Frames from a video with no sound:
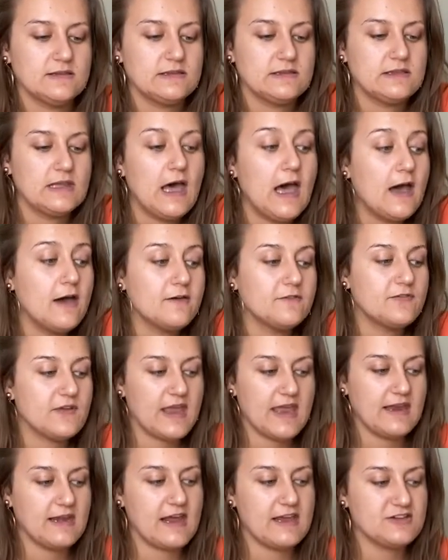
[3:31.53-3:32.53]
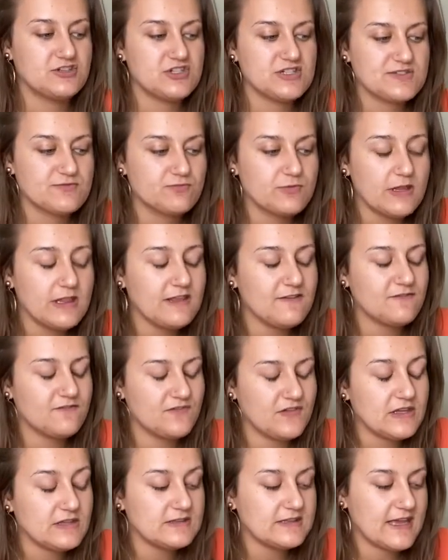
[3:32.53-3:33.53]
love. And I just really
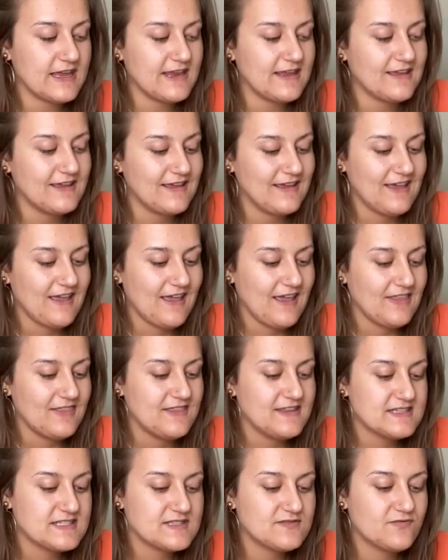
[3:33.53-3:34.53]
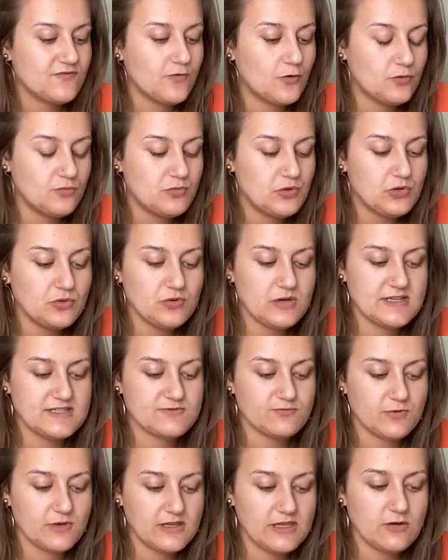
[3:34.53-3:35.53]
feel like this full moon is
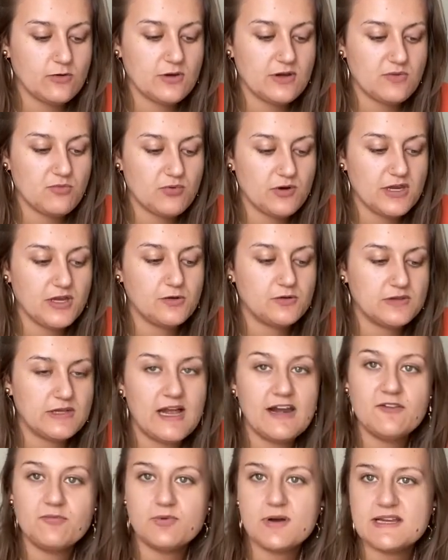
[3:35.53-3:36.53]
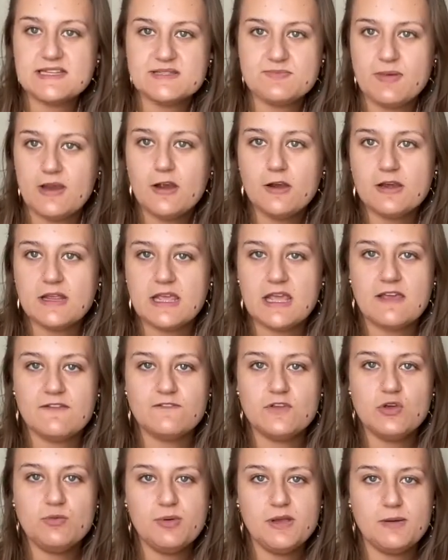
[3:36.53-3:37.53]
really going to bring you a lot of prosperity. If
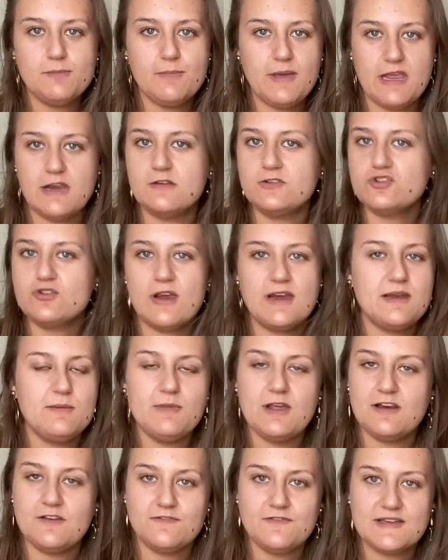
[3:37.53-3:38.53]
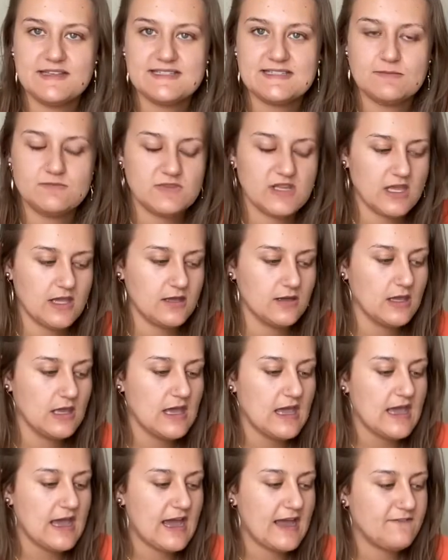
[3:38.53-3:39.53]
you've been trying to manifest something,
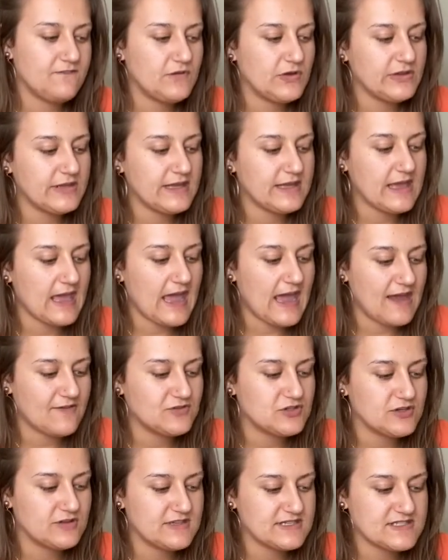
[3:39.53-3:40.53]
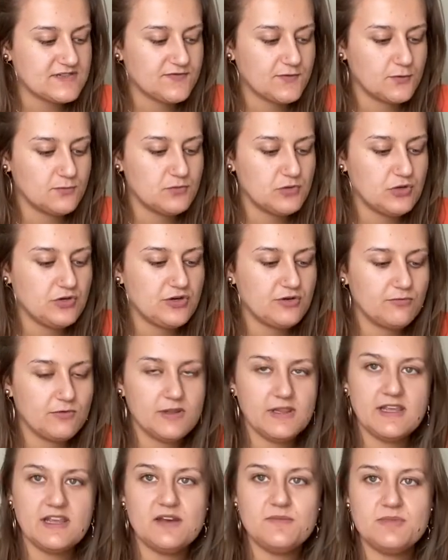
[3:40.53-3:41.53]
I feel like after this full moon, you're
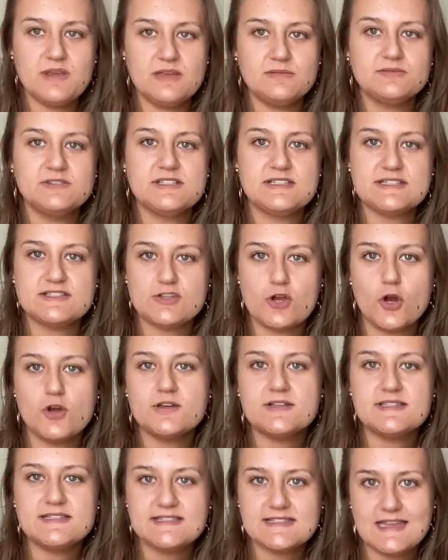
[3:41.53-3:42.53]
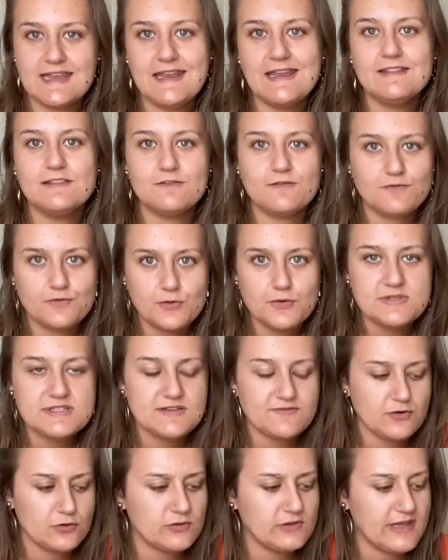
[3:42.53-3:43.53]
really going to be able to start seeing the fruits
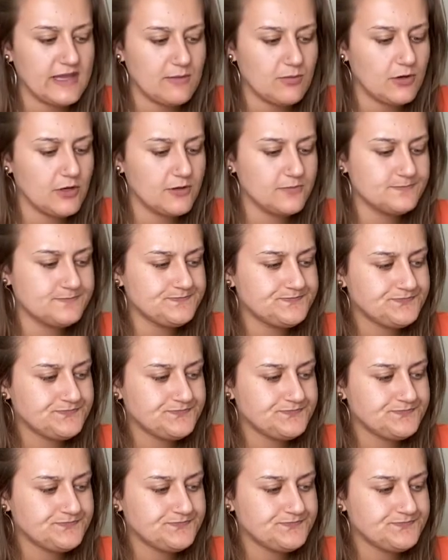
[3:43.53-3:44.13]
of your labor.